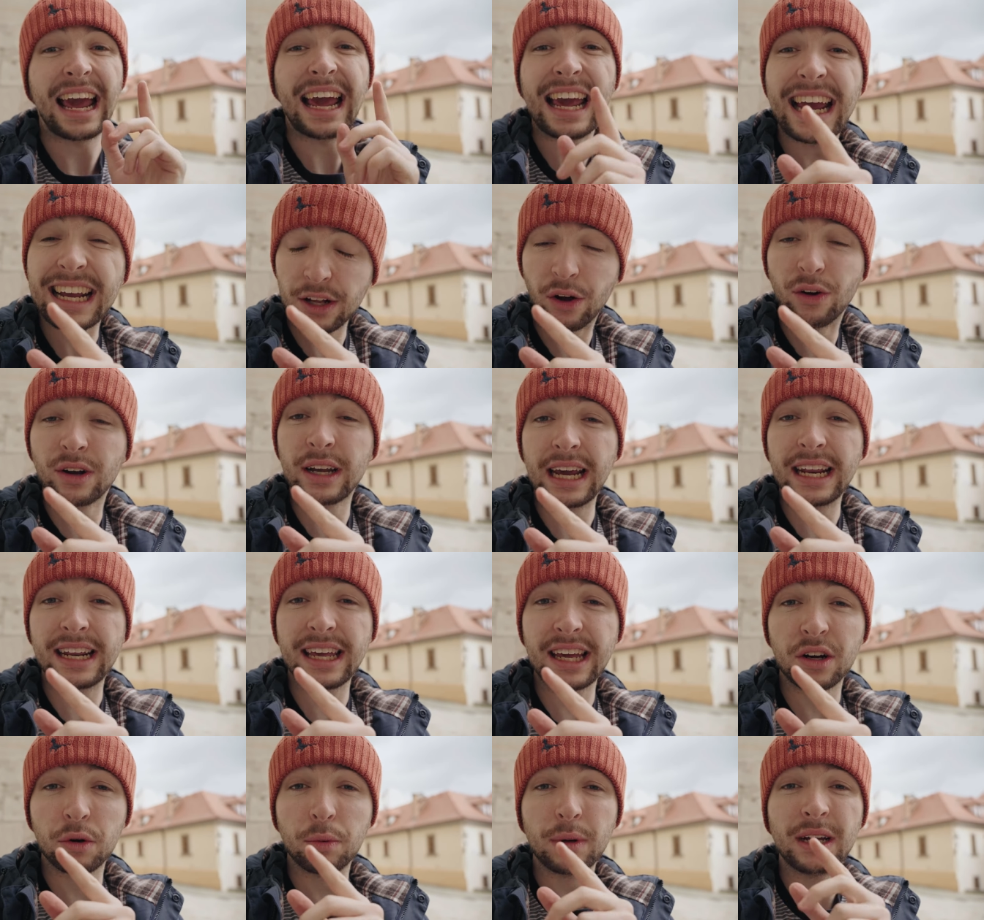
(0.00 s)
Eight
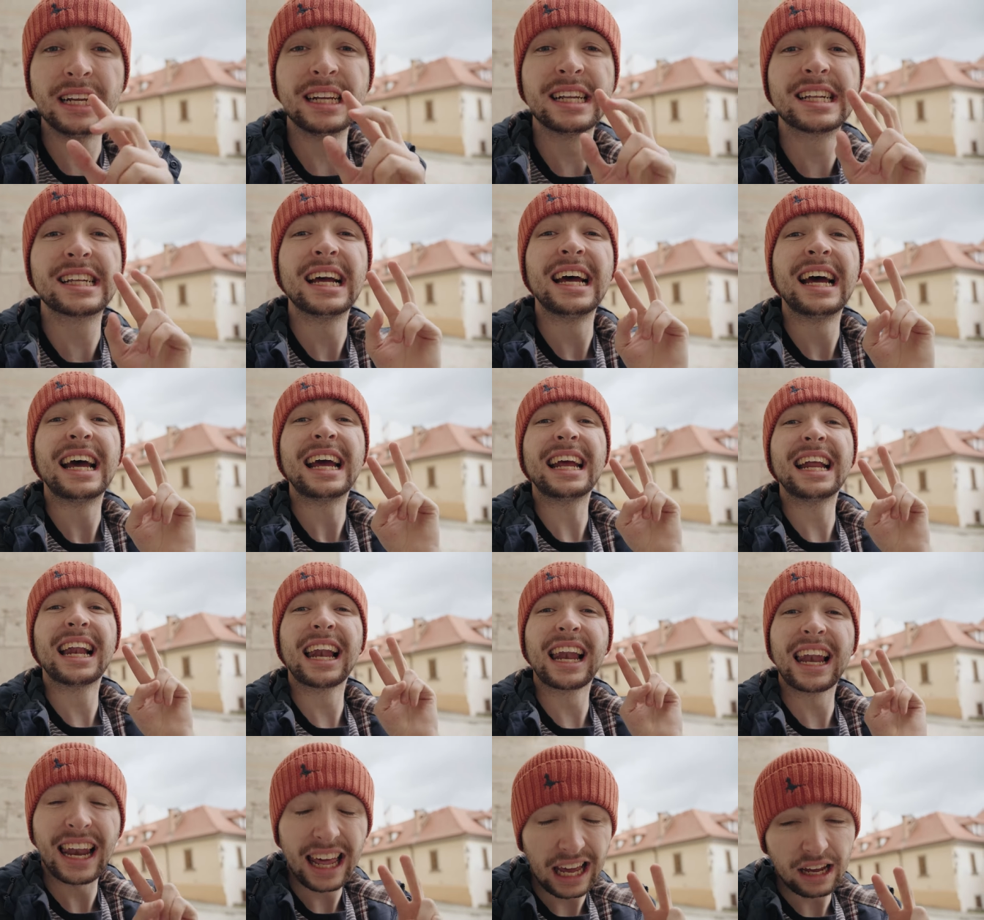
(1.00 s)
Hungarian queens,
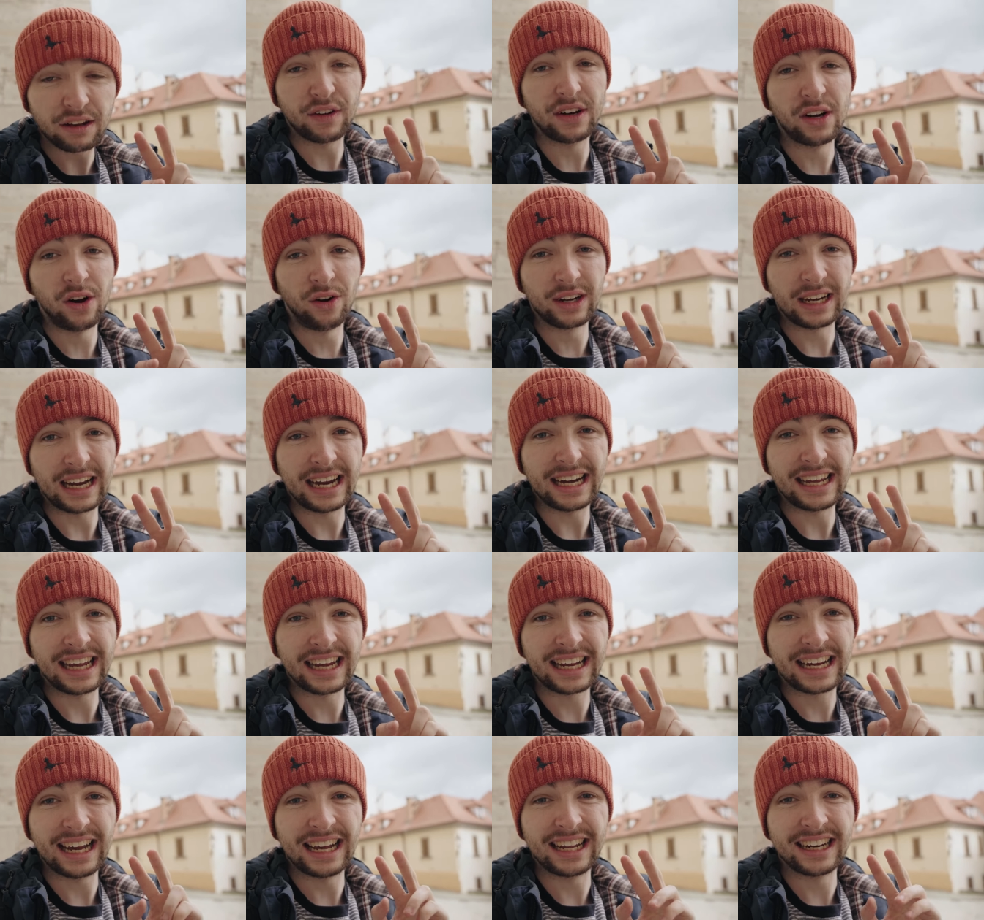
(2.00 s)
eleven
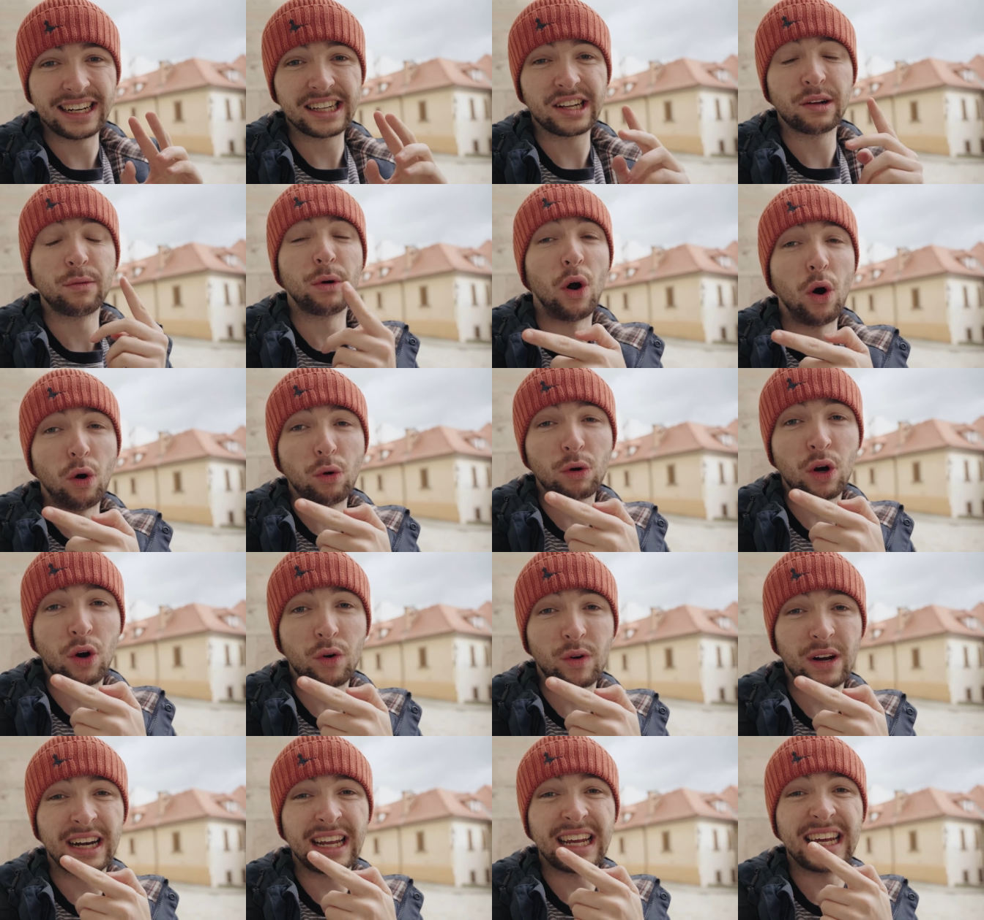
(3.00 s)
Hungarian kings were all
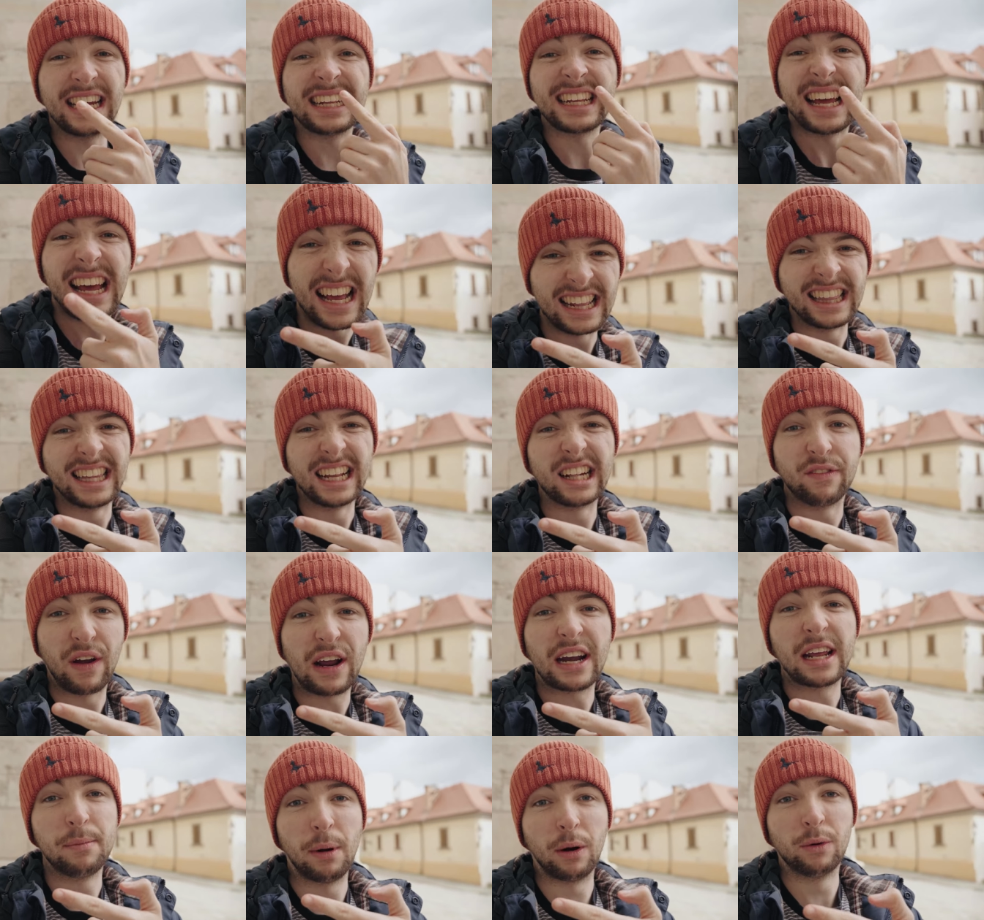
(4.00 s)
coronated in this
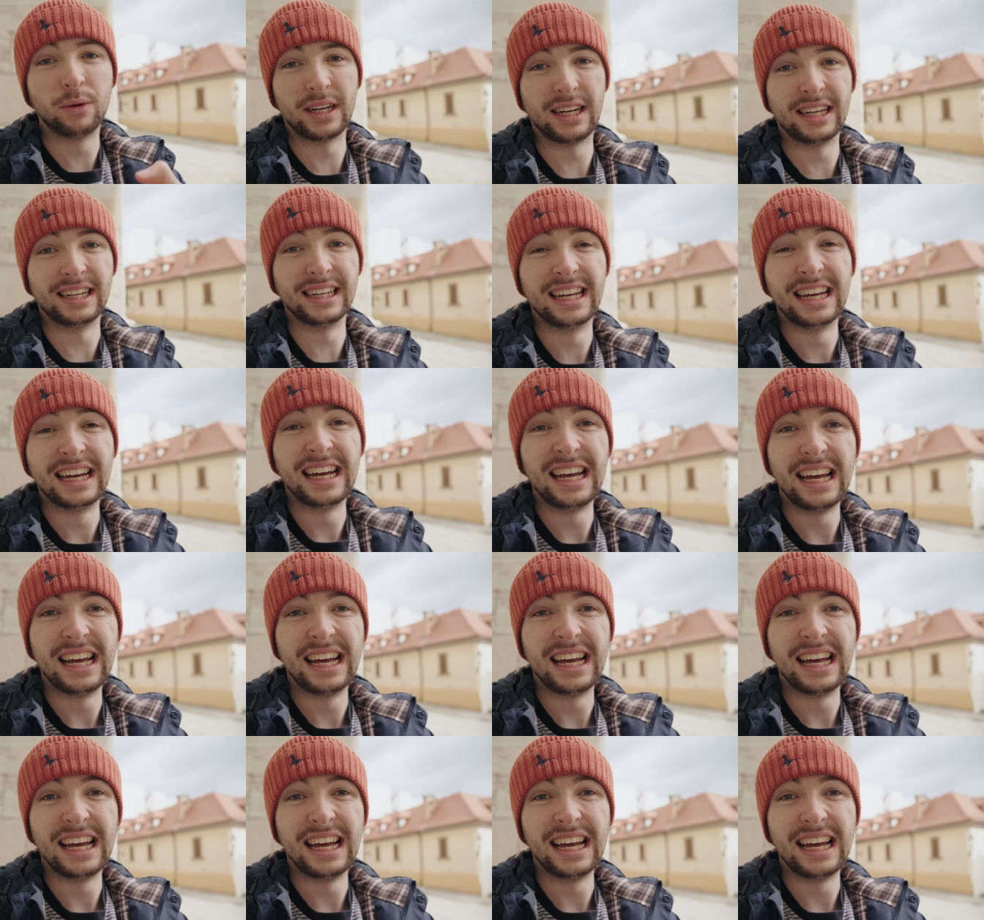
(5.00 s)
very building.